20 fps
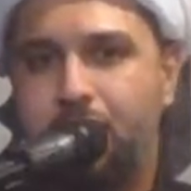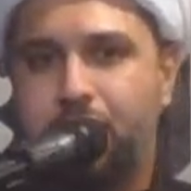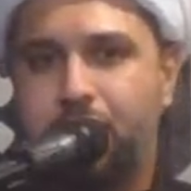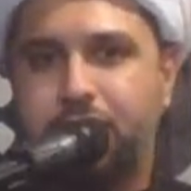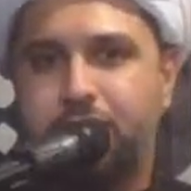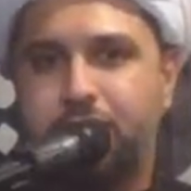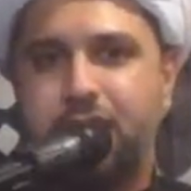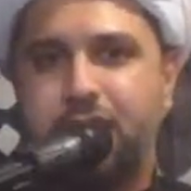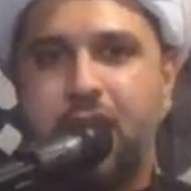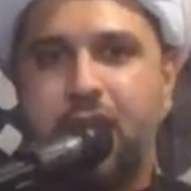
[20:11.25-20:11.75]

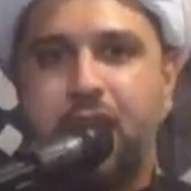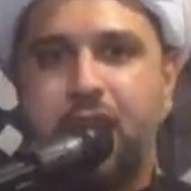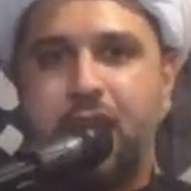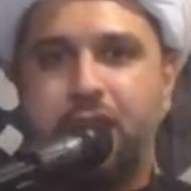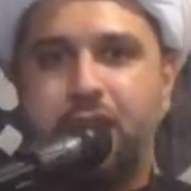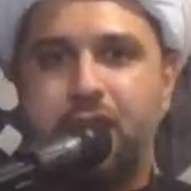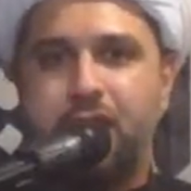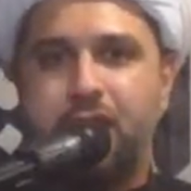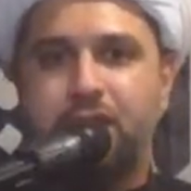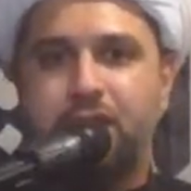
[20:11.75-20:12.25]
The
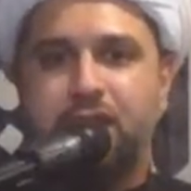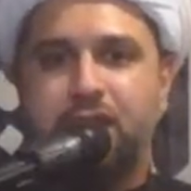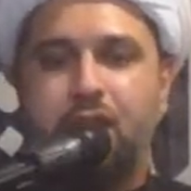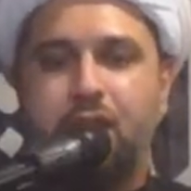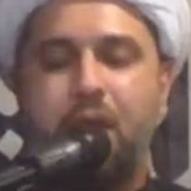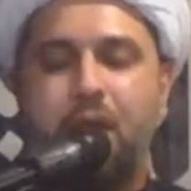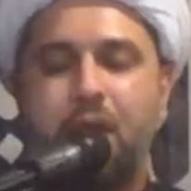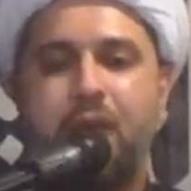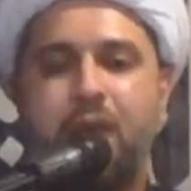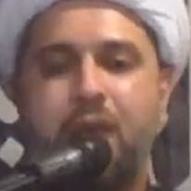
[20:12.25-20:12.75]
ziyarah, the
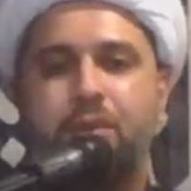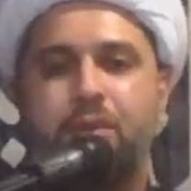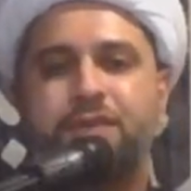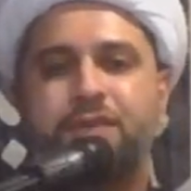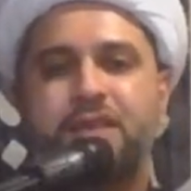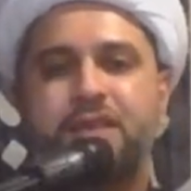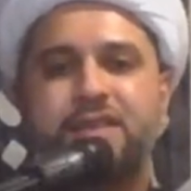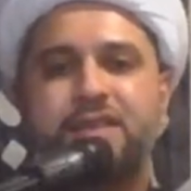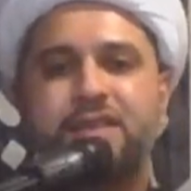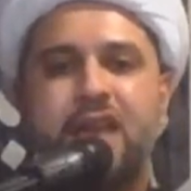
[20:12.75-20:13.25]
thawab
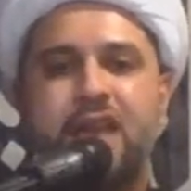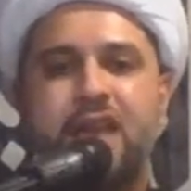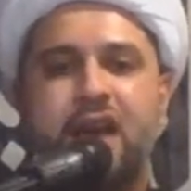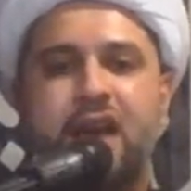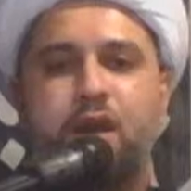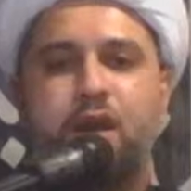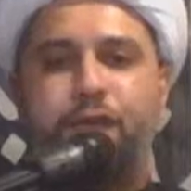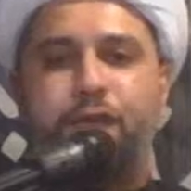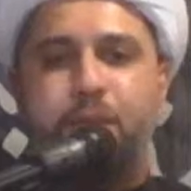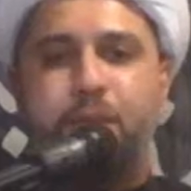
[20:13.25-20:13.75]
of the
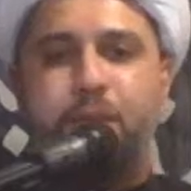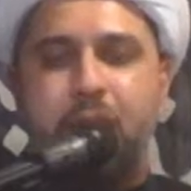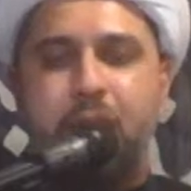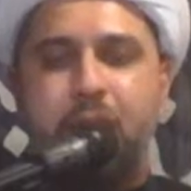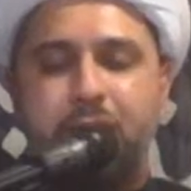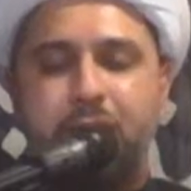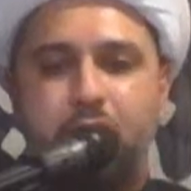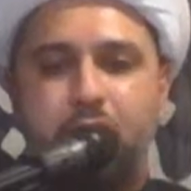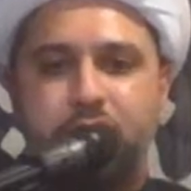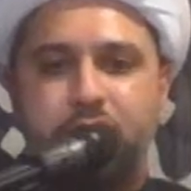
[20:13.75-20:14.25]
ziyarah of
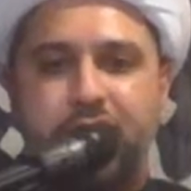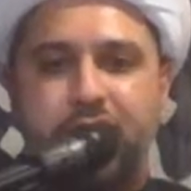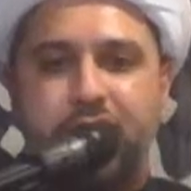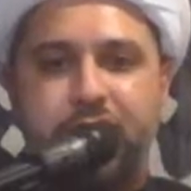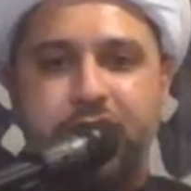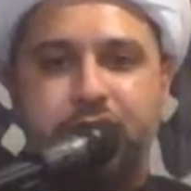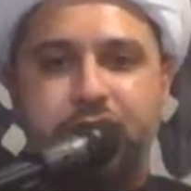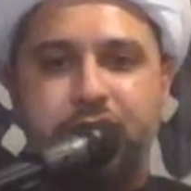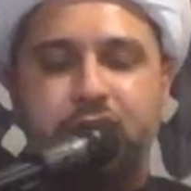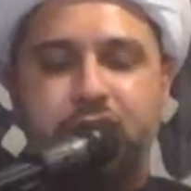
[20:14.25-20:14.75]
Imam
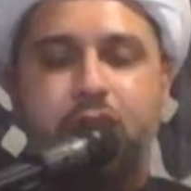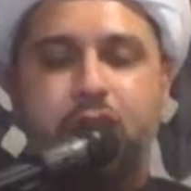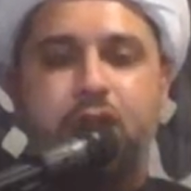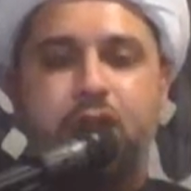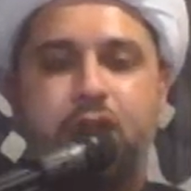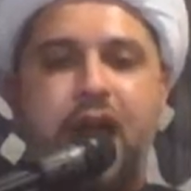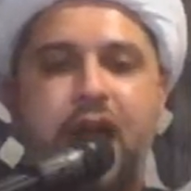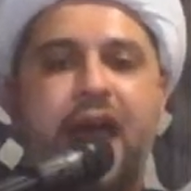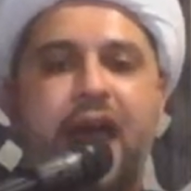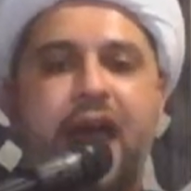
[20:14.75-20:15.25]
al-Hussein is
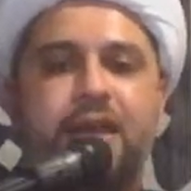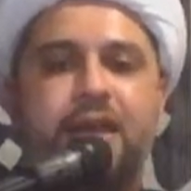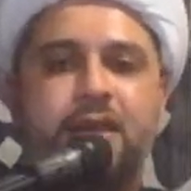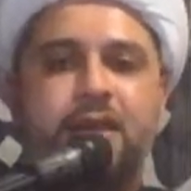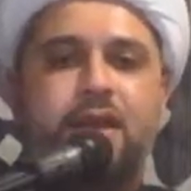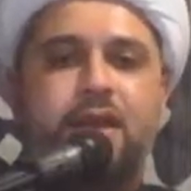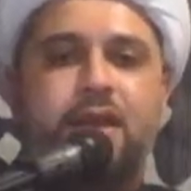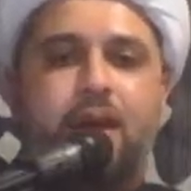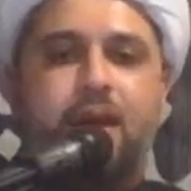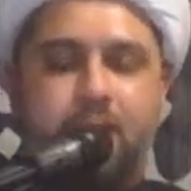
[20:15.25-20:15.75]
grand.